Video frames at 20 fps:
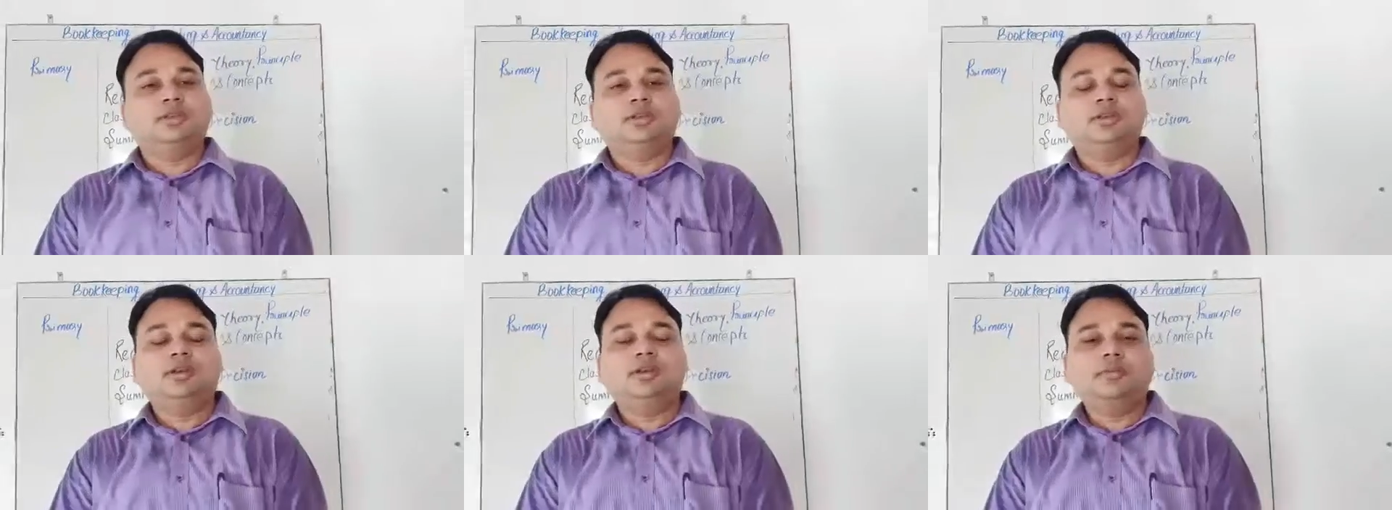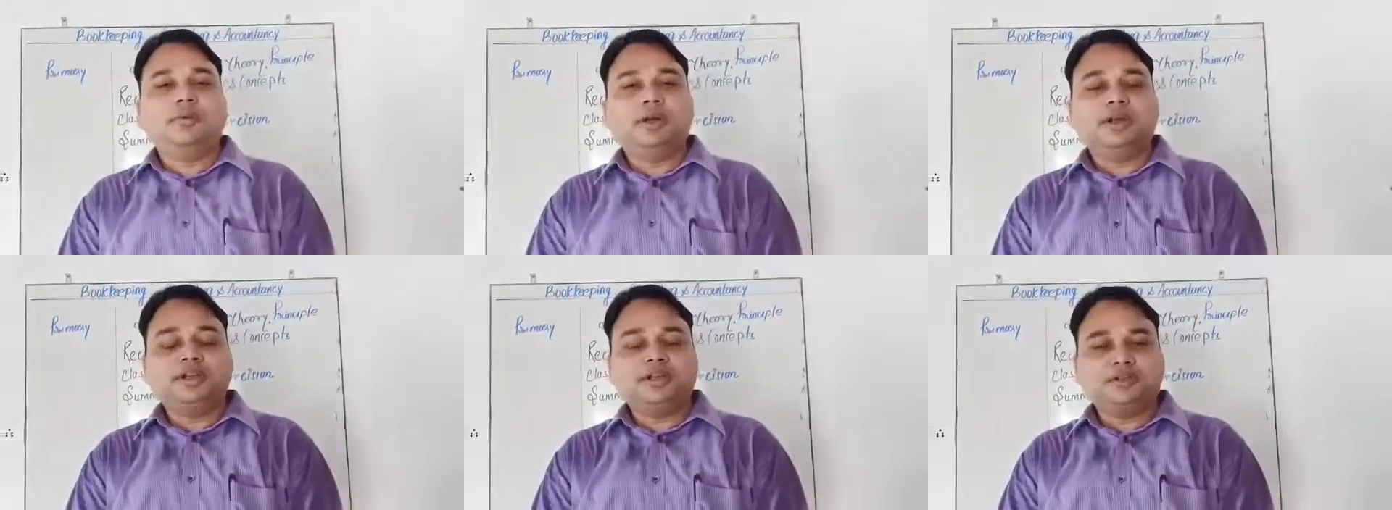
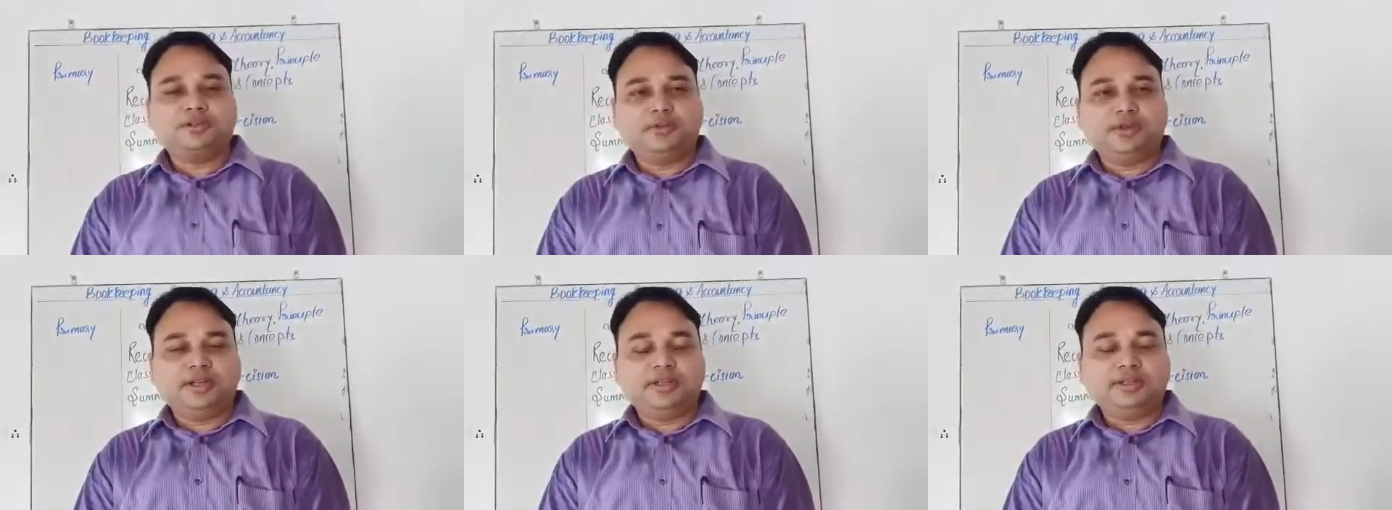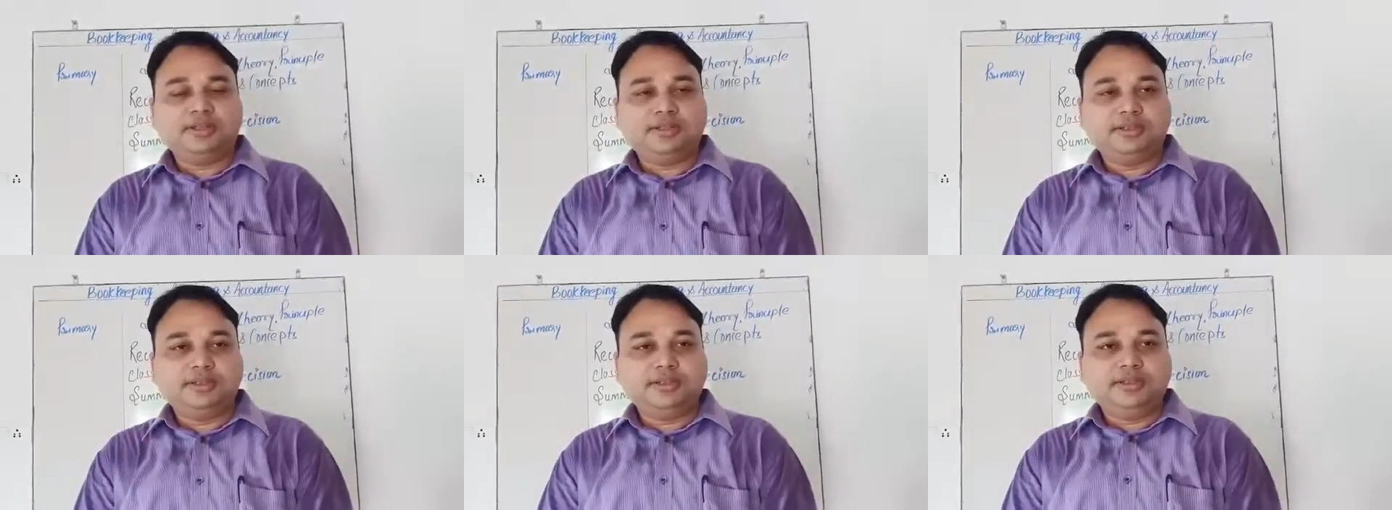Good morning,
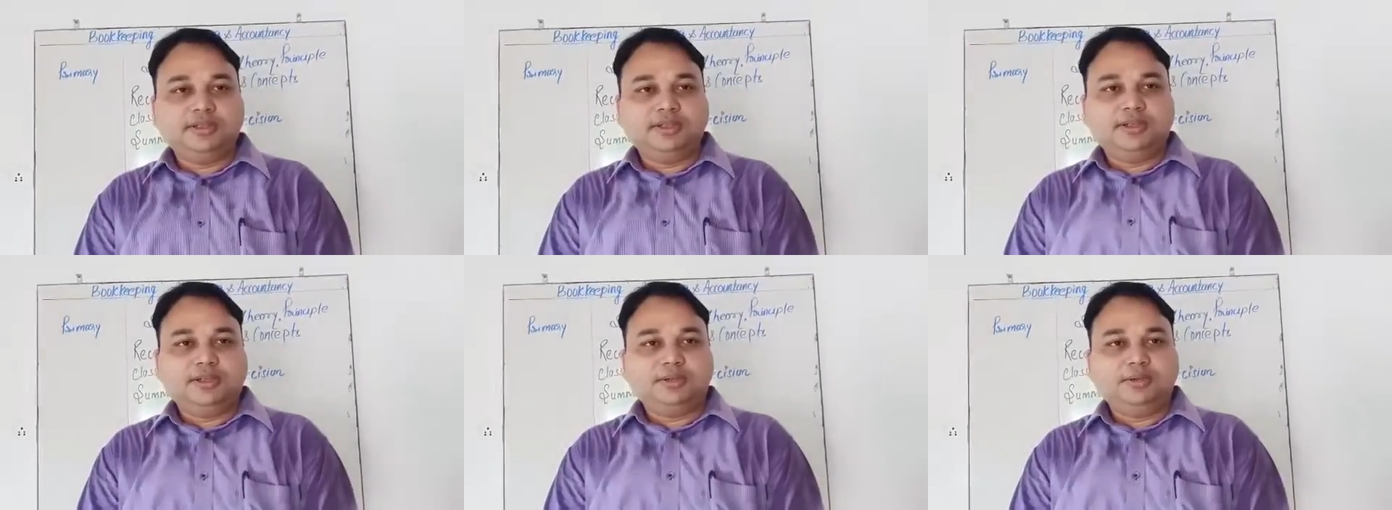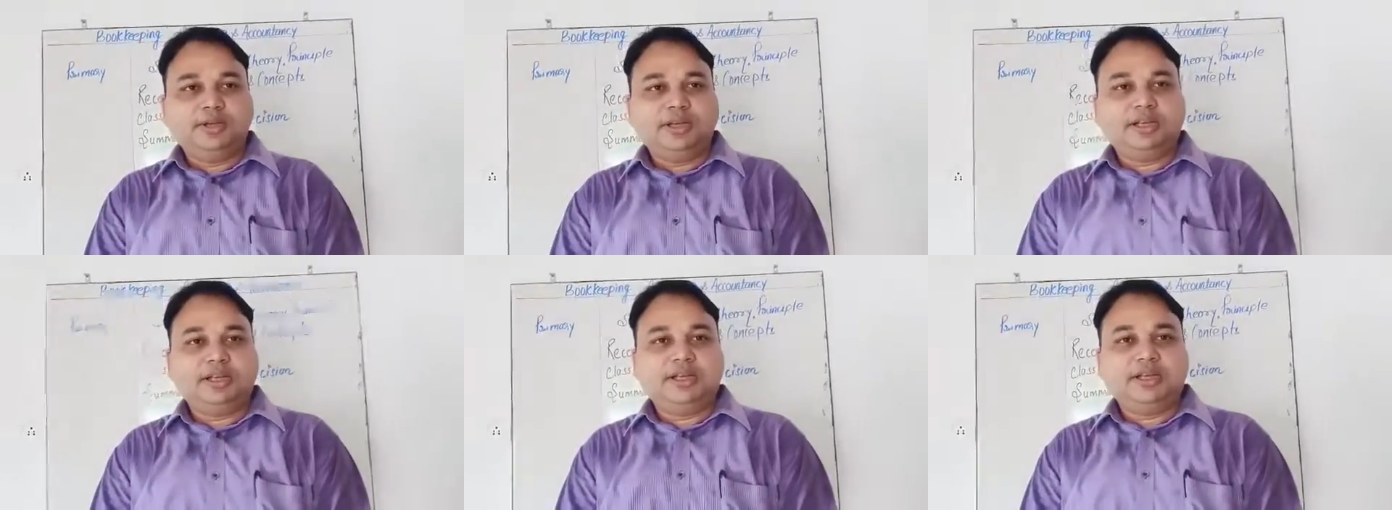student.
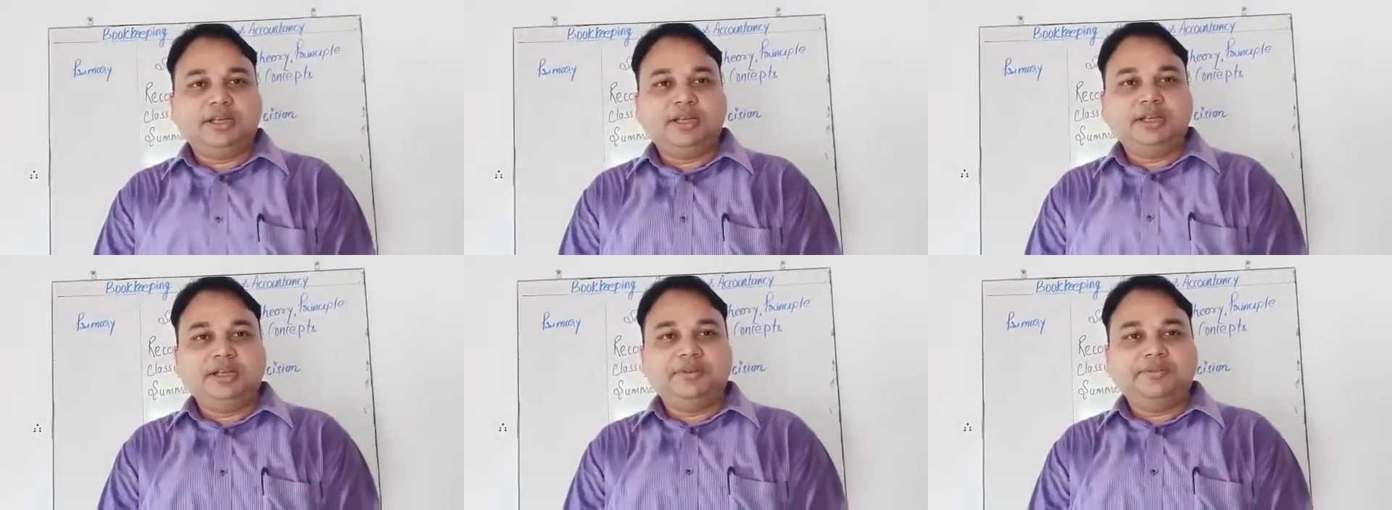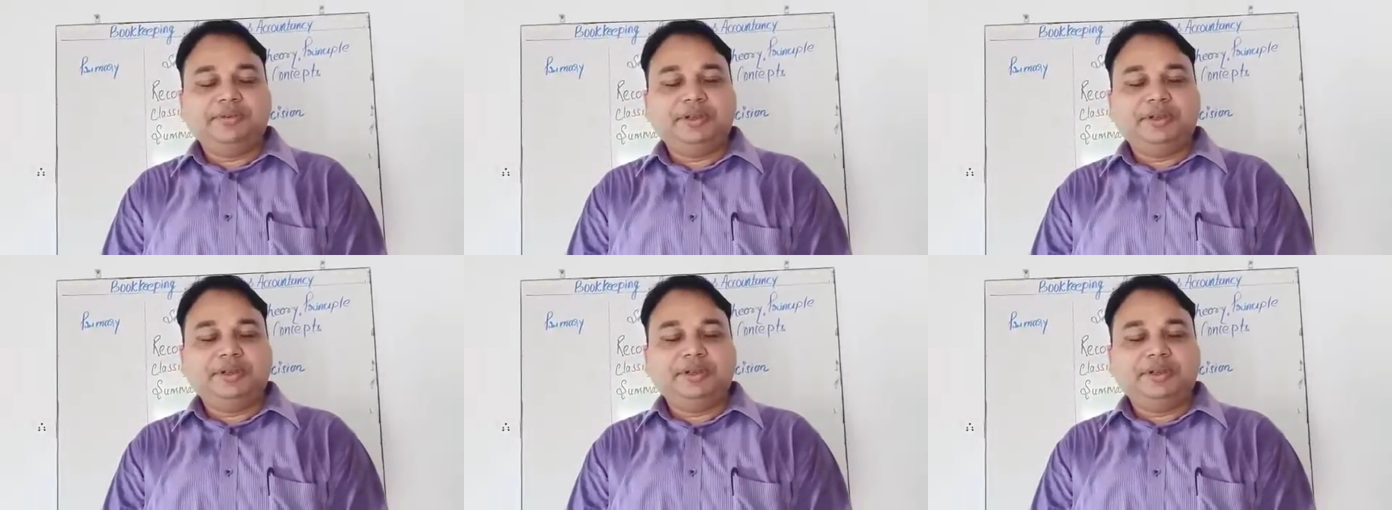Today